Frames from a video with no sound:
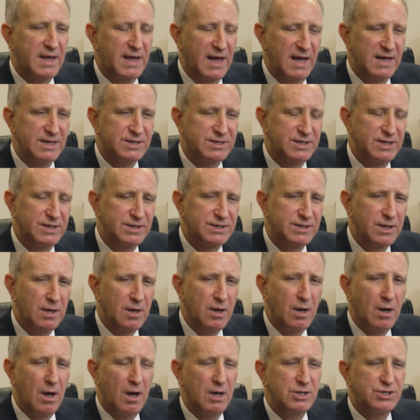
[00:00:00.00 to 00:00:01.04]
cases
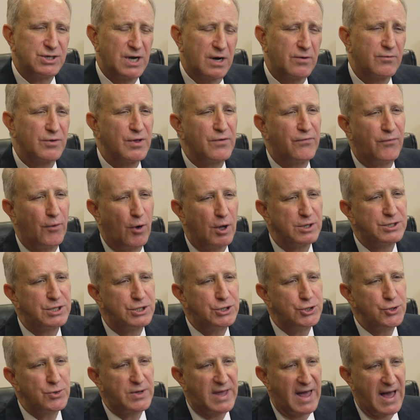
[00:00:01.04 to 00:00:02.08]
generally fall into
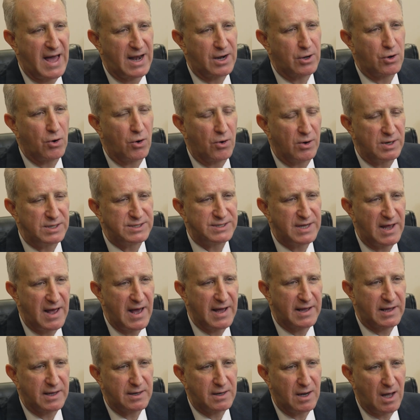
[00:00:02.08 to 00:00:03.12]
two categories,
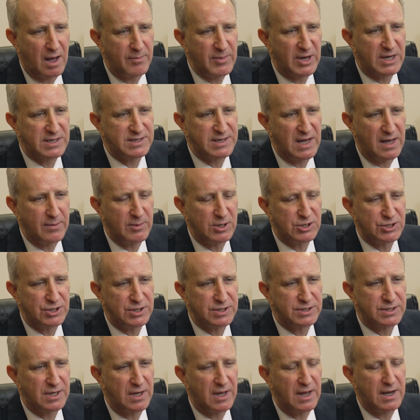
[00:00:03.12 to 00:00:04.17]
economic
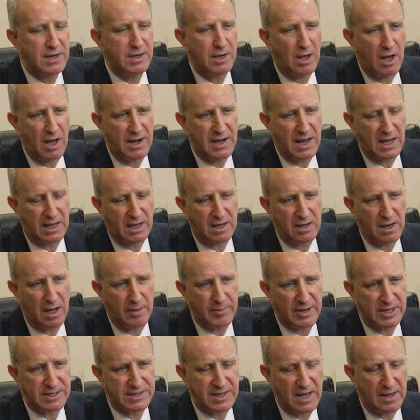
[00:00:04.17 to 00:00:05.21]
damages and
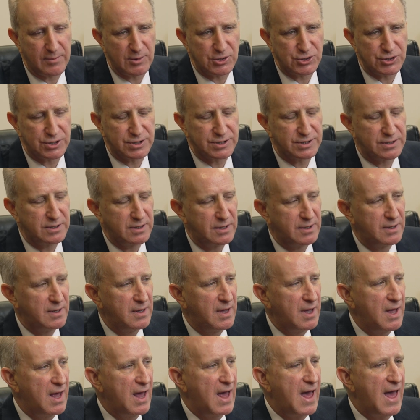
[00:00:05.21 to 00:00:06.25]
non-economic damages.
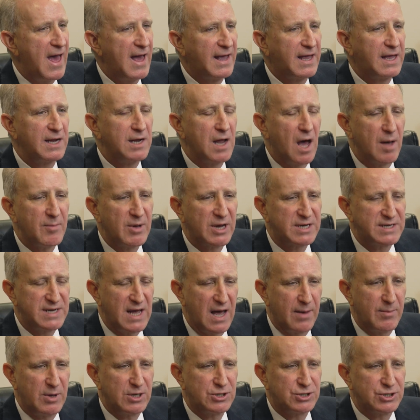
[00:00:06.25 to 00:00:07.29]
Economic
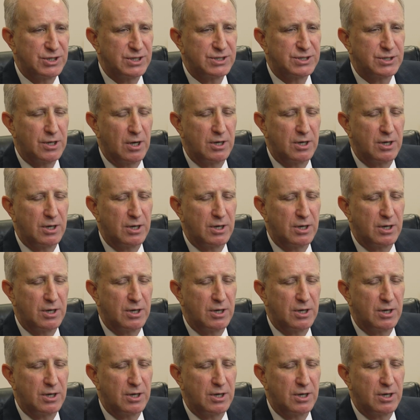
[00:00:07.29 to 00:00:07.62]
damages